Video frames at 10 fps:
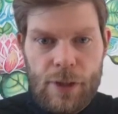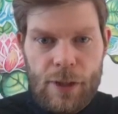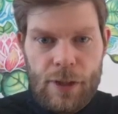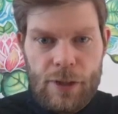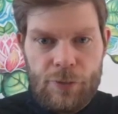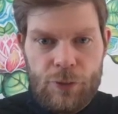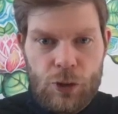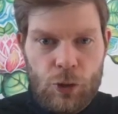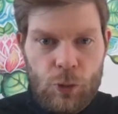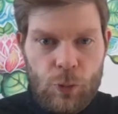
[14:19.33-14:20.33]
And if
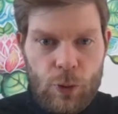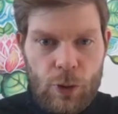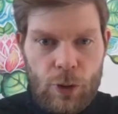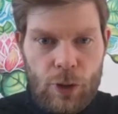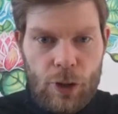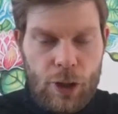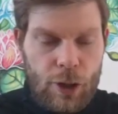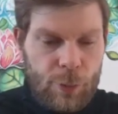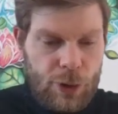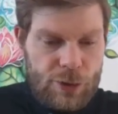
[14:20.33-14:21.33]
new
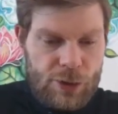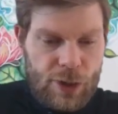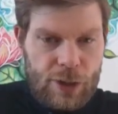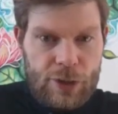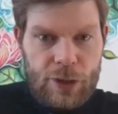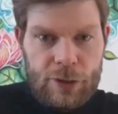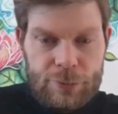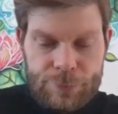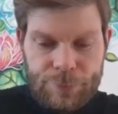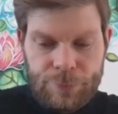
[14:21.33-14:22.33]
armor is not null,